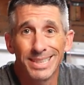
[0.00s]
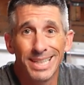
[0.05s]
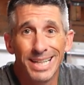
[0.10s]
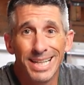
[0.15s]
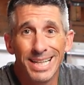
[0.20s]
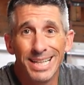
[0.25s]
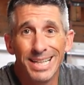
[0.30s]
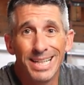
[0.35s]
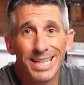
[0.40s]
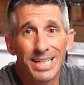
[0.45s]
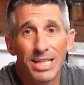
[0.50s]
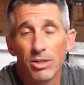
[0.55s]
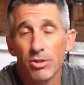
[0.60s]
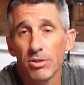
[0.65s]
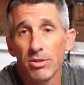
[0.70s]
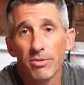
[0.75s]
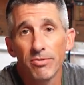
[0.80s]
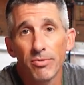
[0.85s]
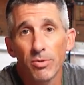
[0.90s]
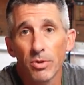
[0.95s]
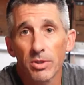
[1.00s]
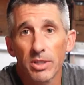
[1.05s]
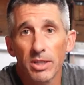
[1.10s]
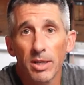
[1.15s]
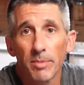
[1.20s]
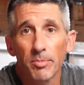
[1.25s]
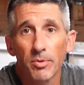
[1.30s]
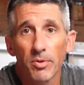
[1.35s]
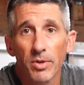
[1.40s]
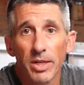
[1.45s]
I couldn't afford the
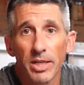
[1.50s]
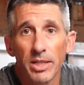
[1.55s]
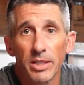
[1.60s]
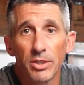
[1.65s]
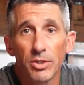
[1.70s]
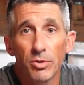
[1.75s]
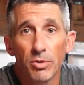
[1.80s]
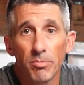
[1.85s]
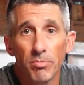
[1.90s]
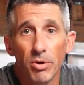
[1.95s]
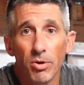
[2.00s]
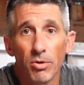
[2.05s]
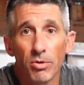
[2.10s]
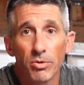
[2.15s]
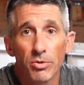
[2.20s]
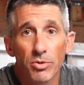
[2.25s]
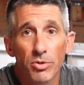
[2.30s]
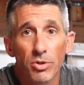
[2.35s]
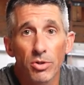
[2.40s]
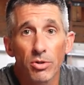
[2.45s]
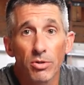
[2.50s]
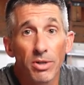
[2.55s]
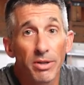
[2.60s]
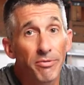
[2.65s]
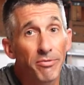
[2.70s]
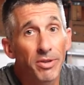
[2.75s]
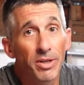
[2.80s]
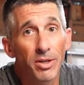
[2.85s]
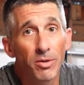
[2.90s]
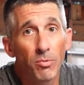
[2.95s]
upgrade to a boat, so I
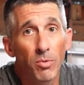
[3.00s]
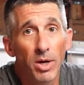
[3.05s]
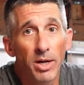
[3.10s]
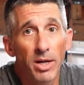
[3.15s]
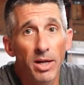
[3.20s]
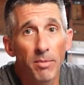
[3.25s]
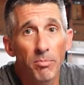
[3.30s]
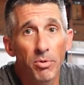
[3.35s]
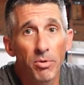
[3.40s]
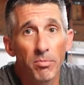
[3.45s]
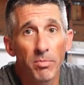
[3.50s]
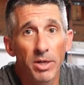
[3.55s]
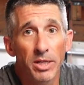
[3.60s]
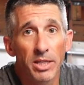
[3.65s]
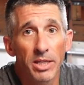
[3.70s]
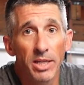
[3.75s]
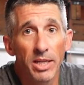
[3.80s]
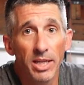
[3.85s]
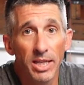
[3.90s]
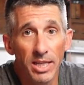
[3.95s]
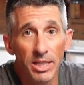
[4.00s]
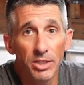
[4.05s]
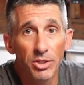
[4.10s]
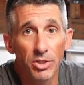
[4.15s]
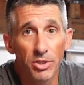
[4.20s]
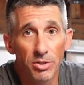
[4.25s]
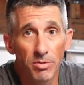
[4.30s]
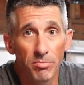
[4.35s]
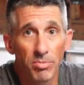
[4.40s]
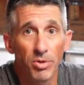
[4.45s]
figured why not put money into
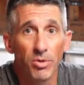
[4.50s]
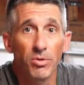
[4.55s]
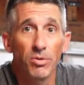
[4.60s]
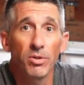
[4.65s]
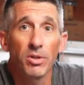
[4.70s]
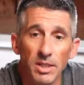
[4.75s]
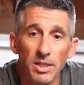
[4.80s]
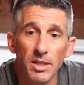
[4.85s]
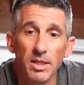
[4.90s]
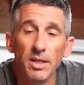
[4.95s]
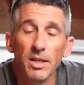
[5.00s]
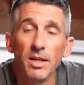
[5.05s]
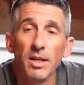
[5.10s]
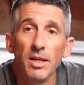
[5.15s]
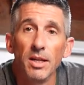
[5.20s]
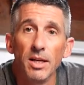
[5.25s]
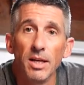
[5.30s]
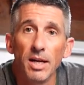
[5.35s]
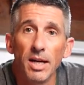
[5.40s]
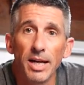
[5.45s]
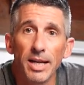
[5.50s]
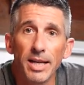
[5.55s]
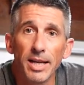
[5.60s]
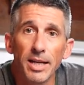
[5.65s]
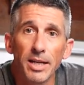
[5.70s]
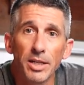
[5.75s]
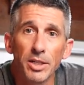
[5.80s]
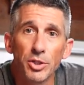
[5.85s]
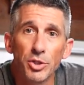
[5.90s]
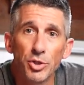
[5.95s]
the boat. I
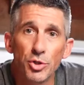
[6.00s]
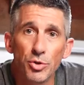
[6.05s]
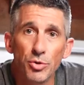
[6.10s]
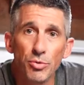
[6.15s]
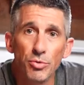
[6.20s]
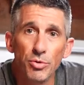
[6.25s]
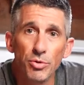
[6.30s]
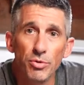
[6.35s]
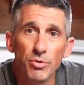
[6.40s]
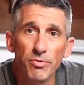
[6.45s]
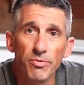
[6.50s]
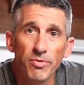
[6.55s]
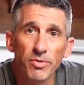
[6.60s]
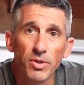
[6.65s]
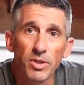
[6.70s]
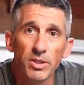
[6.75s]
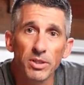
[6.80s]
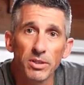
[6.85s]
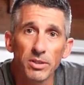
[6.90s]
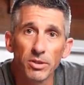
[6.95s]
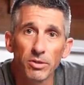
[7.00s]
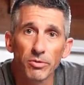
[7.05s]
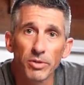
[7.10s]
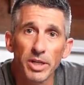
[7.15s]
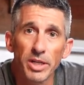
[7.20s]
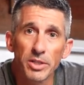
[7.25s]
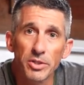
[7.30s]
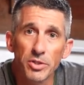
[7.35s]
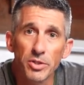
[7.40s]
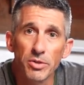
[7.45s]
added 2 new front
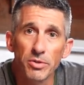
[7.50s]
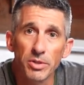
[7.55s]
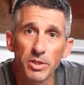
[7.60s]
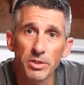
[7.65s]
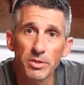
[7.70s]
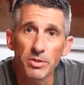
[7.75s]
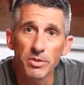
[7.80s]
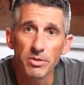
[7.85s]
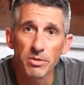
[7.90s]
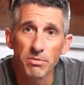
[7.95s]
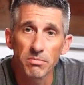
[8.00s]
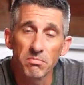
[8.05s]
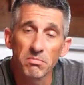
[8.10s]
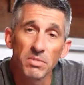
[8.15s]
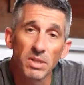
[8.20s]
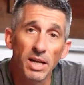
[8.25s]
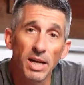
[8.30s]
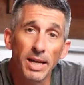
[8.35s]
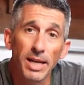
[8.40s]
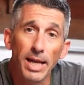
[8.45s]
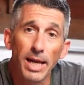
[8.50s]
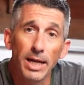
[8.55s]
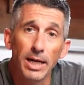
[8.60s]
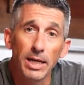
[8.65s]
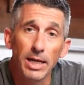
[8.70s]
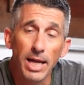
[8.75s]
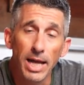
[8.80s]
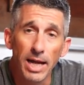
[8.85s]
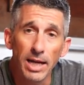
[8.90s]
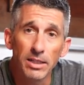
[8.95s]
Lowrance units. I
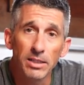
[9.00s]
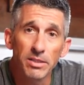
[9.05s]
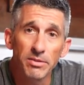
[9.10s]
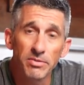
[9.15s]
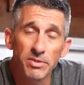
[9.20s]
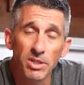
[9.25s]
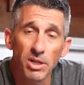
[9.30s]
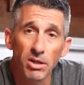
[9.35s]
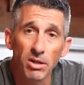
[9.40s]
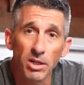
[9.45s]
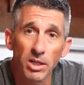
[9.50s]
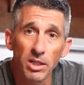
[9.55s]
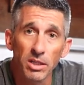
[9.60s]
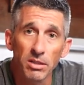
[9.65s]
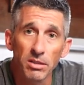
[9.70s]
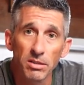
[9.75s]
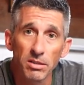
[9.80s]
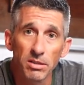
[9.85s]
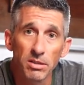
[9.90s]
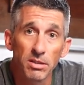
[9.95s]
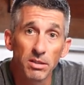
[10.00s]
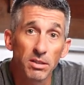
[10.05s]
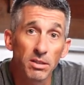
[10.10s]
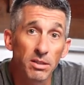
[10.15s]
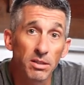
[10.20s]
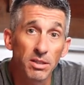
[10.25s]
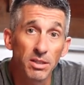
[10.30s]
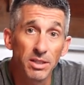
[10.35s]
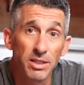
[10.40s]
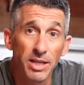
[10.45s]
added active target,
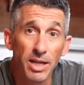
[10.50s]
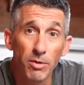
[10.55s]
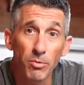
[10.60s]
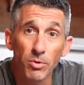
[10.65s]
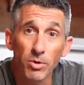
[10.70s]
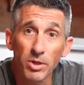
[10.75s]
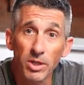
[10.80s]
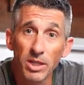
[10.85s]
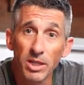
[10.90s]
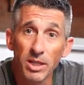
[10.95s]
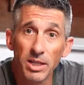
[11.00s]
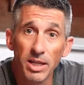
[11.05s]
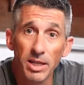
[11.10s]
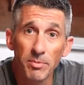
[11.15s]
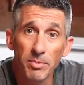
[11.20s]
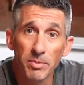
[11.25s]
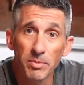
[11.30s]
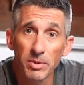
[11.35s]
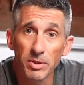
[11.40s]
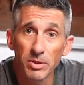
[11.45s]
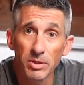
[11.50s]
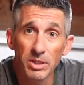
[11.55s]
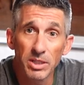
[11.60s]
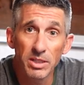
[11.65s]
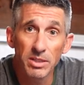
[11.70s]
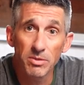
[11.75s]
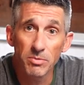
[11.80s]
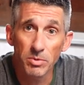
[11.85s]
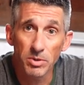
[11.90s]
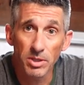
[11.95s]
the networking
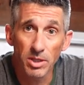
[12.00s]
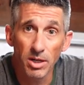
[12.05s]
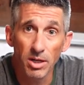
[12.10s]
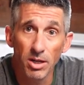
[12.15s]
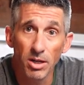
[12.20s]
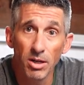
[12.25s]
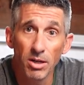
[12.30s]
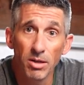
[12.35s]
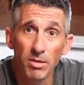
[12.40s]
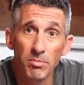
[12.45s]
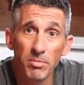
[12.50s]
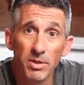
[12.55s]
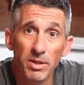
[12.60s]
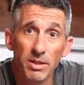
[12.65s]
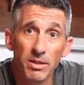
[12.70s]
capabilities with the hub,